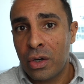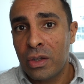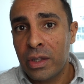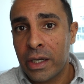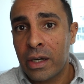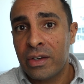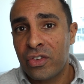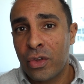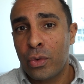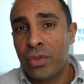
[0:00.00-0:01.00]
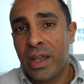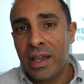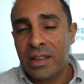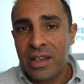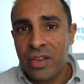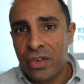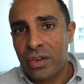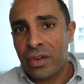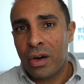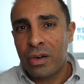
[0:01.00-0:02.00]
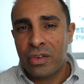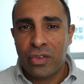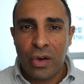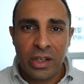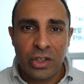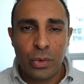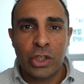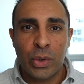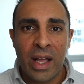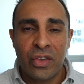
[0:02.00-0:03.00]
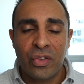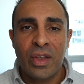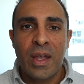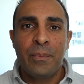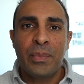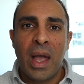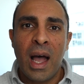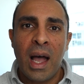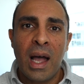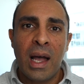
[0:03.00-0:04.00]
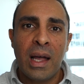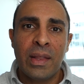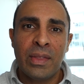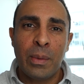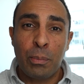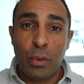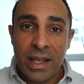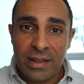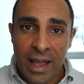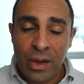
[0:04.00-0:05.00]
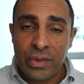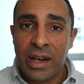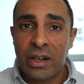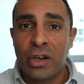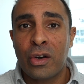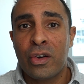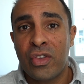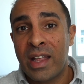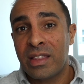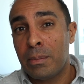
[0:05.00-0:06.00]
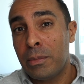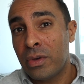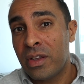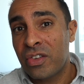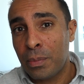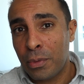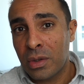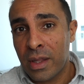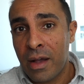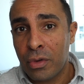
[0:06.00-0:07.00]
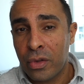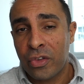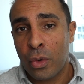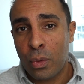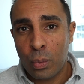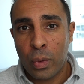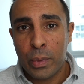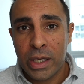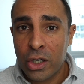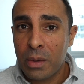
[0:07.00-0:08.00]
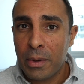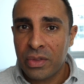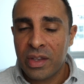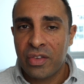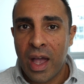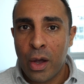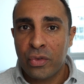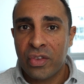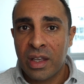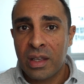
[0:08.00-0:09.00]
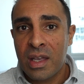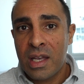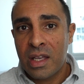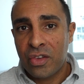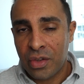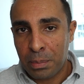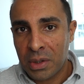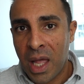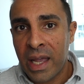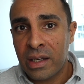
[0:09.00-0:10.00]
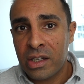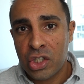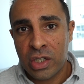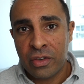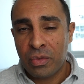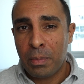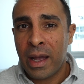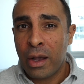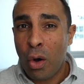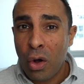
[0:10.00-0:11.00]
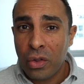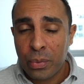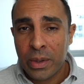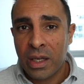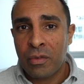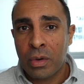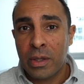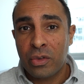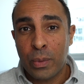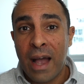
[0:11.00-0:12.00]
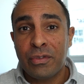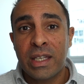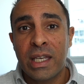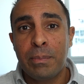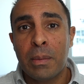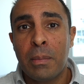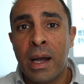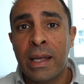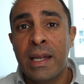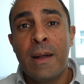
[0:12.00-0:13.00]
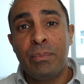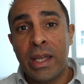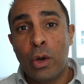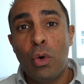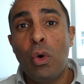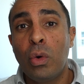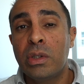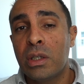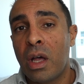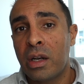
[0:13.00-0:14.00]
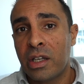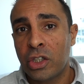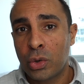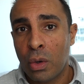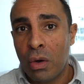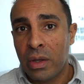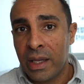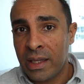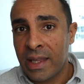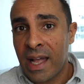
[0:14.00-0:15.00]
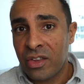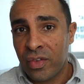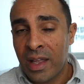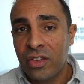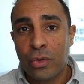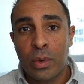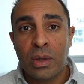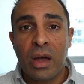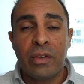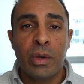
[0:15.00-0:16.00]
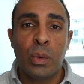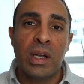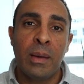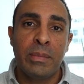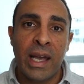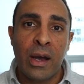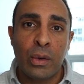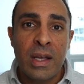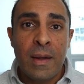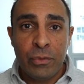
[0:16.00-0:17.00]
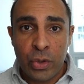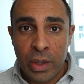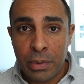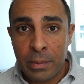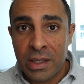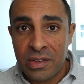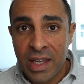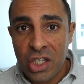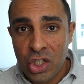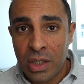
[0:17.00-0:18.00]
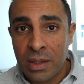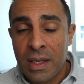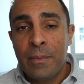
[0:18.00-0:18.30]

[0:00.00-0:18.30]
earlier. So they at least are starting to address the breakdown that occurs at the municipal level. So when we hear about these housing supply initiatives by all three governments, we have to keep in mind they don't hold a lot of control in that sense. So a lot of it will come down to implementation.